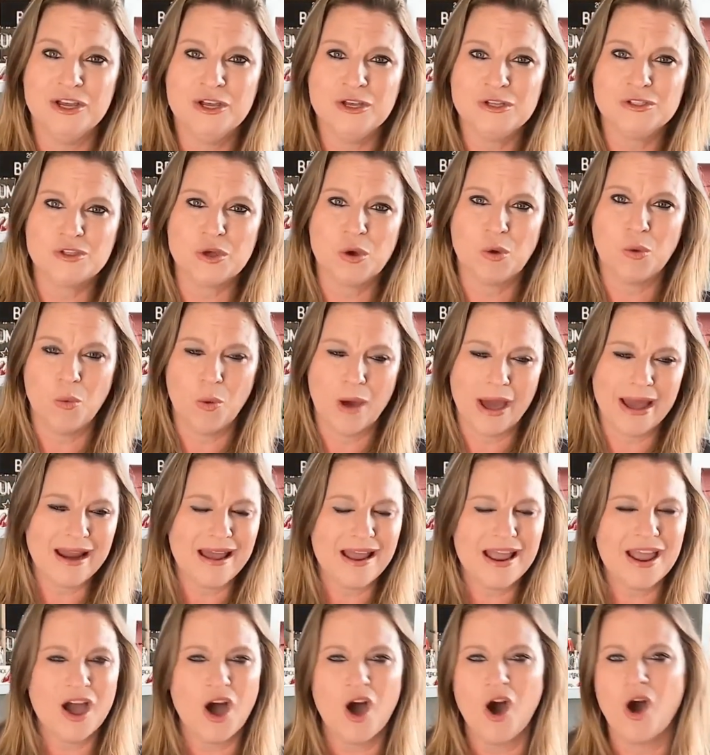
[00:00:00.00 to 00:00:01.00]
So what
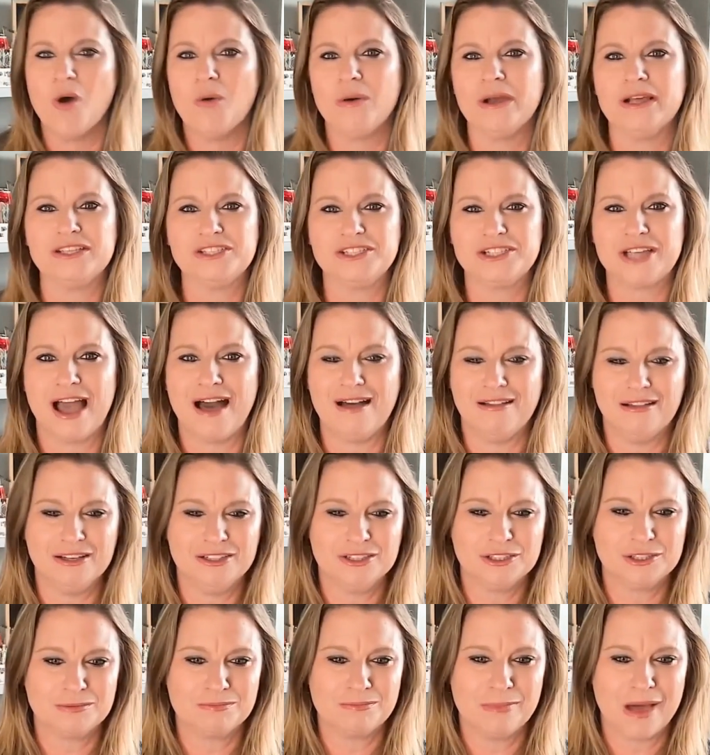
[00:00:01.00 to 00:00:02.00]
I always
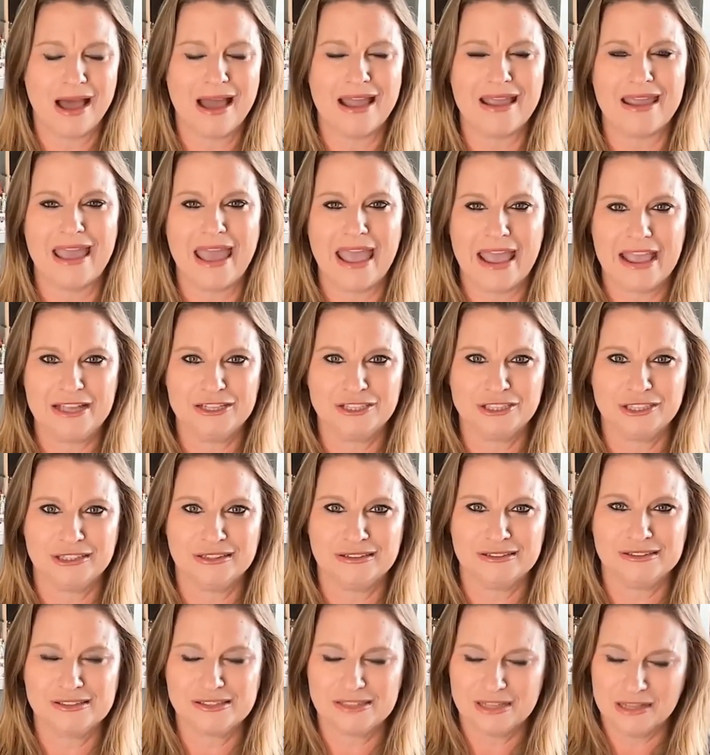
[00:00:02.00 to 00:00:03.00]
challenge my
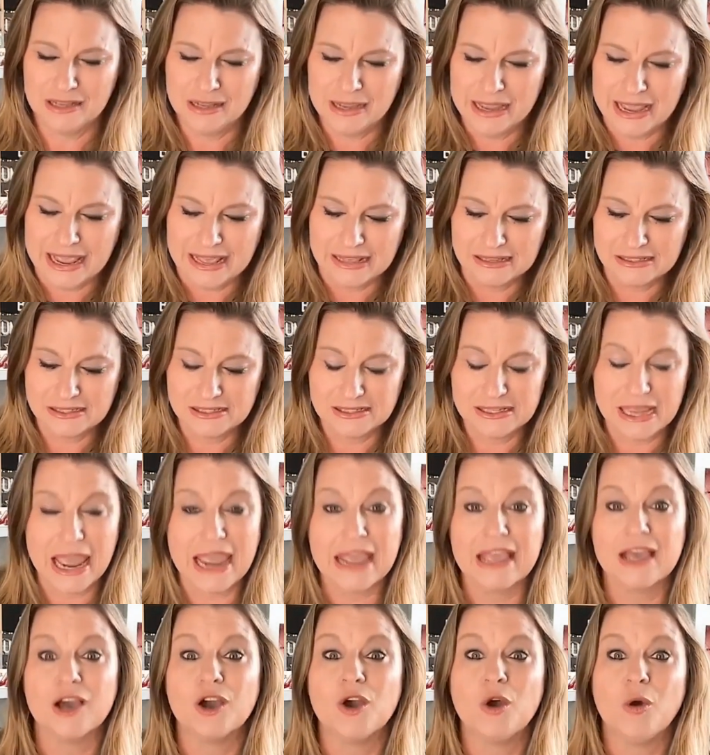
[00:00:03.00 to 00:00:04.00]
agents is
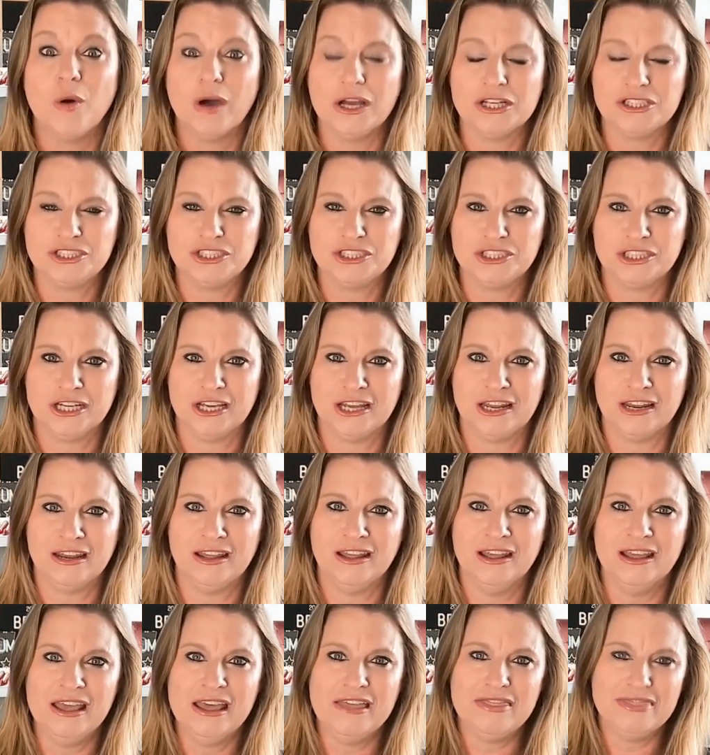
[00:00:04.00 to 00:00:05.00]
take a question
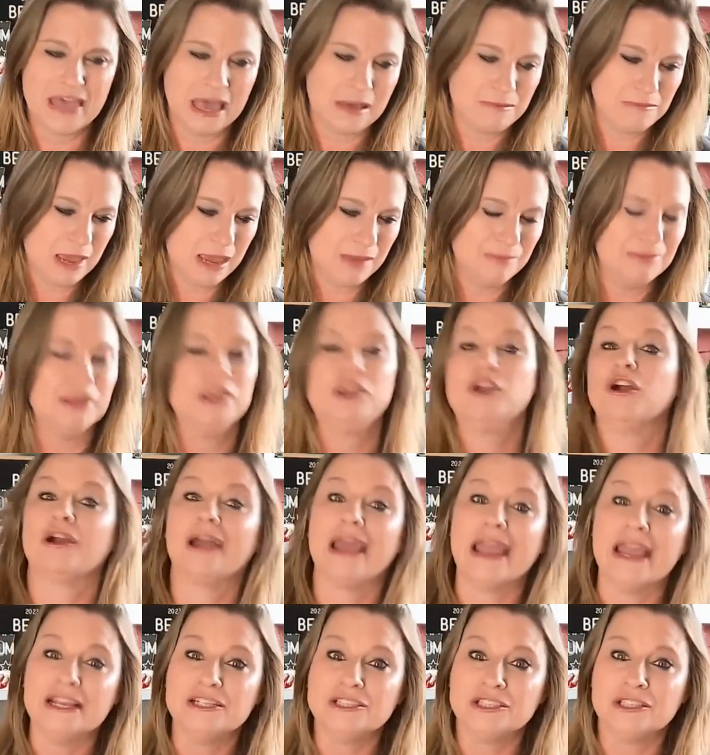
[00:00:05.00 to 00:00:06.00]
that maybe your
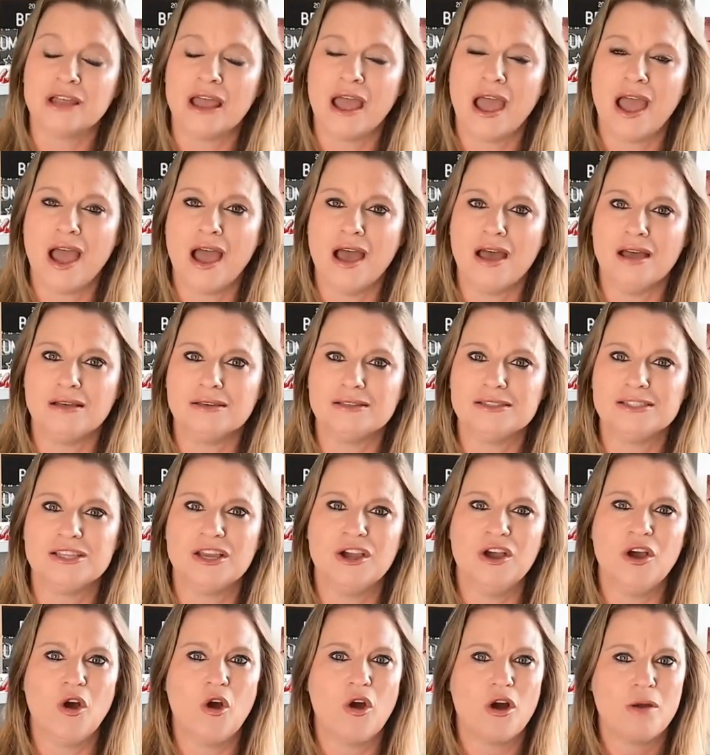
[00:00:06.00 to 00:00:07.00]
agent has,
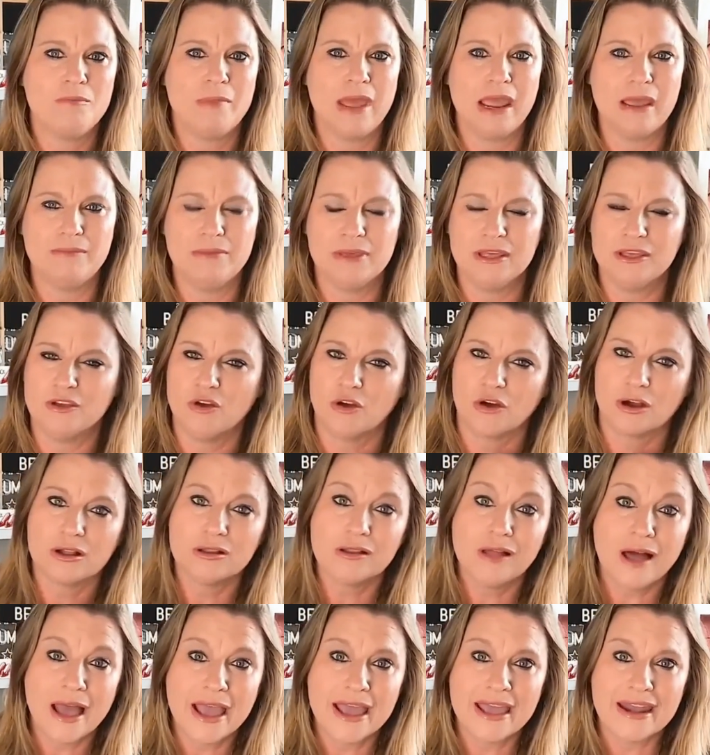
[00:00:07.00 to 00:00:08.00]
or maybe your
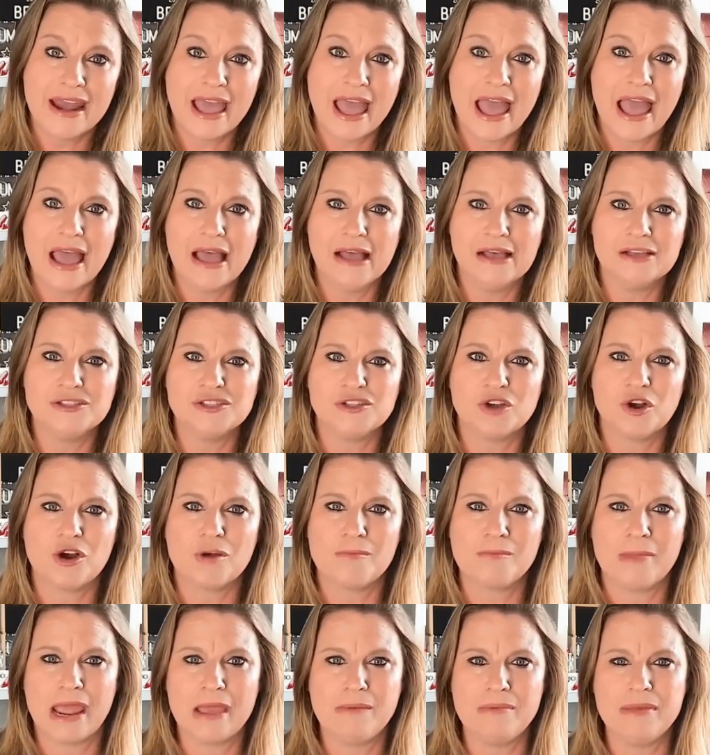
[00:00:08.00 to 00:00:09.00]
client has, or
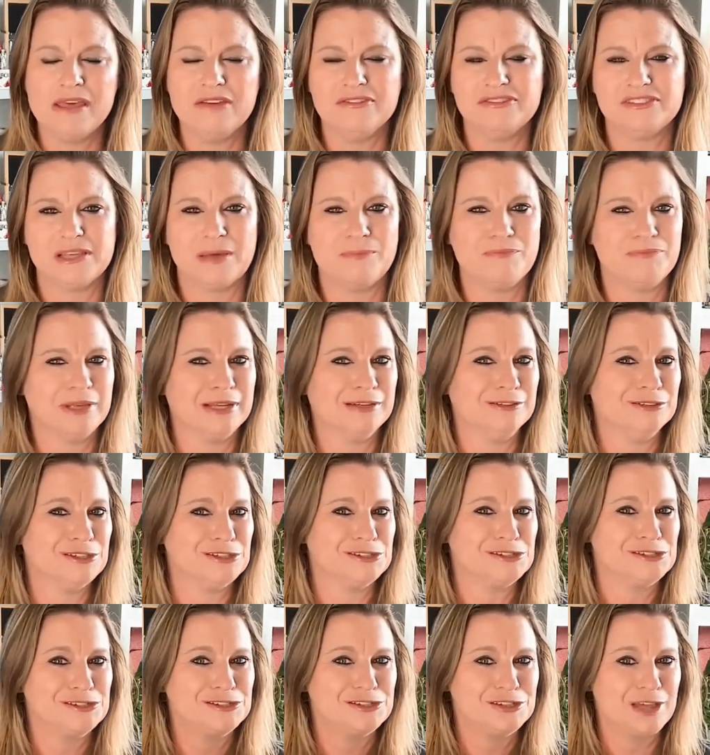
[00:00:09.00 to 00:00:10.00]
maybe if something
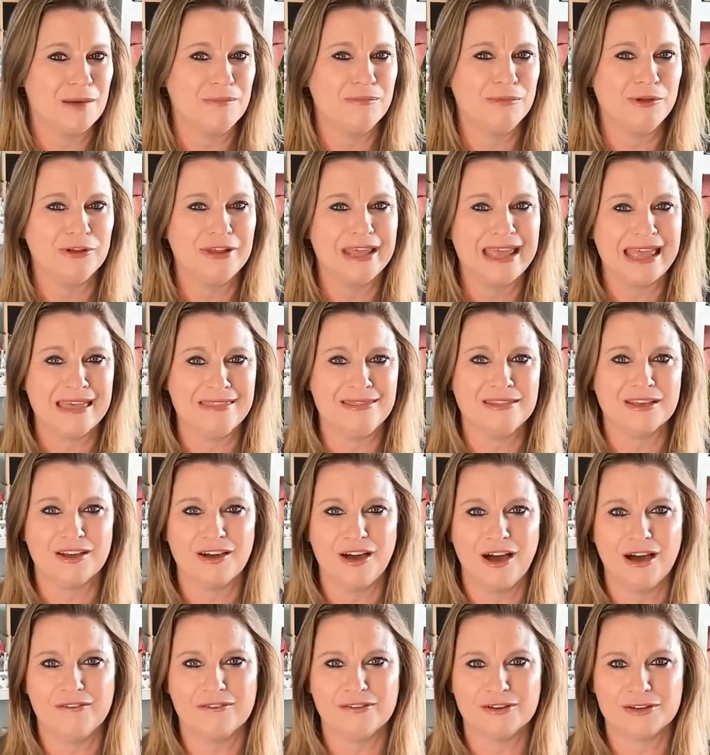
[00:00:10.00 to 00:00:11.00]
just stumbled in the
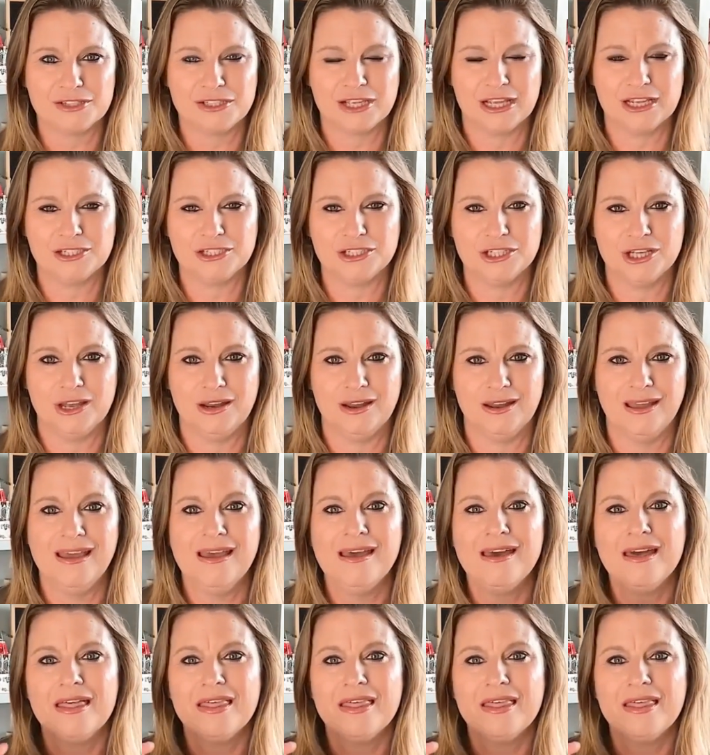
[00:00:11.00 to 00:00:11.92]
conversation,